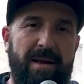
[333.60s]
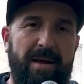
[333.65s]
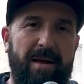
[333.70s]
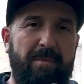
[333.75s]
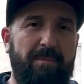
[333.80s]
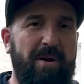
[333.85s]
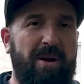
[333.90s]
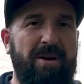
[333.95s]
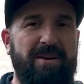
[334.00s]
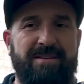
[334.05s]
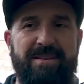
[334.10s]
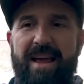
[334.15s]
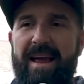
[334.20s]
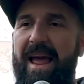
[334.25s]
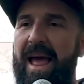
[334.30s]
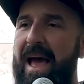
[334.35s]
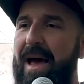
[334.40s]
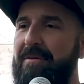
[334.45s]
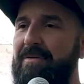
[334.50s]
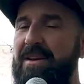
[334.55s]
because I
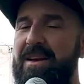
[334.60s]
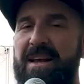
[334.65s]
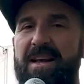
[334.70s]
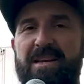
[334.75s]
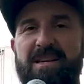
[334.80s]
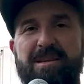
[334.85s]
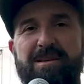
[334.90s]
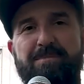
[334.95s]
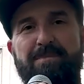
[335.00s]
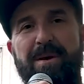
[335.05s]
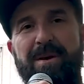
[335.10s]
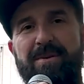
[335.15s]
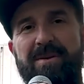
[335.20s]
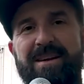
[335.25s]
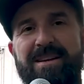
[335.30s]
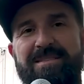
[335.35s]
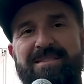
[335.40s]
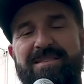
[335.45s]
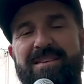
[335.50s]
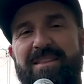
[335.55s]
haven't
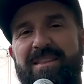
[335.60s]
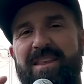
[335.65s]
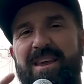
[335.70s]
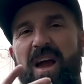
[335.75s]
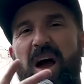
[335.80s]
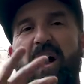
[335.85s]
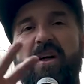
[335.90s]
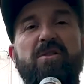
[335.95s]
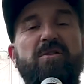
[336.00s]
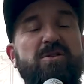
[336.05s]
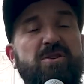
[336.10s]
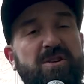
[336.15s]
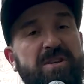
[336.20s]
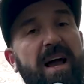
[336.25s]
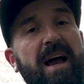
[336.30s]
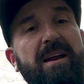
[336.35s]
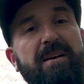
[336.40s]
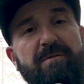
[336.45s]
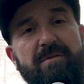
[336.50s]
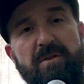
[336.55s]
experienced the other
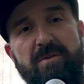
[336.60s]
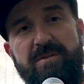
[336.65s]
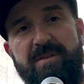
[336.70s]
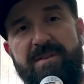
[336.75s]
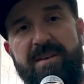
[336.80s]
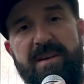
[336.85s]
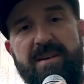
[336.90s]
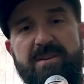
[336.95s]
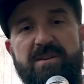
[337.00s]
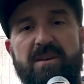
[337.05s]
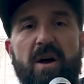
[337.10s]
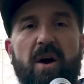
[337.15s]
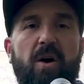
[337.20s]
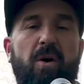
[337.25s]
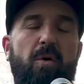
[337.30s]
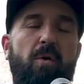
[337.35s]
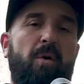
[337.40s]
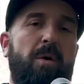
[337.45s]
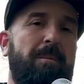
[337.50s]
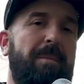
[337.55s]
side of those things,
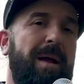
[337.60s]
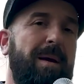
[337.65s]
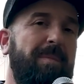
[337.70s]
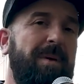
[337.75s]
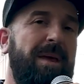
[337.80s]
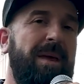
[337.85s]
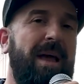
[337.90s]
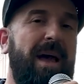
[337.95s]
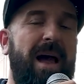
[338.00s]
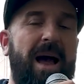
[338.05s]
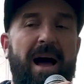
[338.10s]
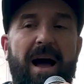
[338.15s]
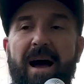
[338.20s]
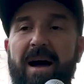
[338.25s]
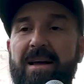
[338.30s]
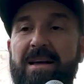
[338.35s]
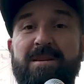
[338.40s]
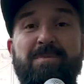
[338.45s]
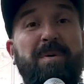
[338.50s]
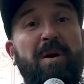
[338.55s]
or maybe
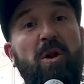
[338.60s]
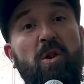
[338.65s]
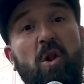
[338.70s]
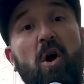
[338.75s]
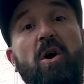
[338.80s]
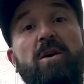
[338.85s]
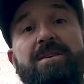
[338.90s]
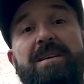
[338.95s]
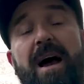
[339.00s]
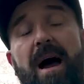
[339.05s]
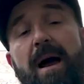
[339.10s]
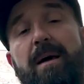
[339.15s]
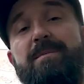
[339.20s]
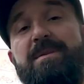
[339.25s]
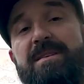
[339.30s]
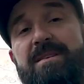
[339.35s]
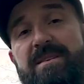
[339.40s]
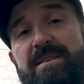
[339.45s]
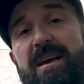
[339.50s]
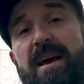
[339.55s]
uh, it's been a long time
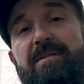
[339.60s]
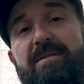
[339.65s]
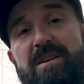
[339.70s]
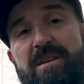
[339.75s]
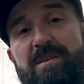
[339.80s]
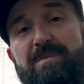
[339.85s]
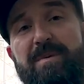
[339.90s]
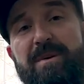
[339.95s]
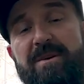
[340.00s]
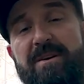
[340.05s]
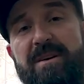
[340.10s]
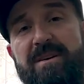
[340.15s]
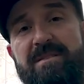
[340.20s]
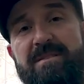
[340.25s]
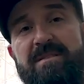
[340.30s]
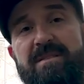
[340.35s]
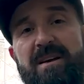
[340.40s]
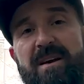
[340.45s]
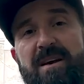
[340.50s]
since I've experienced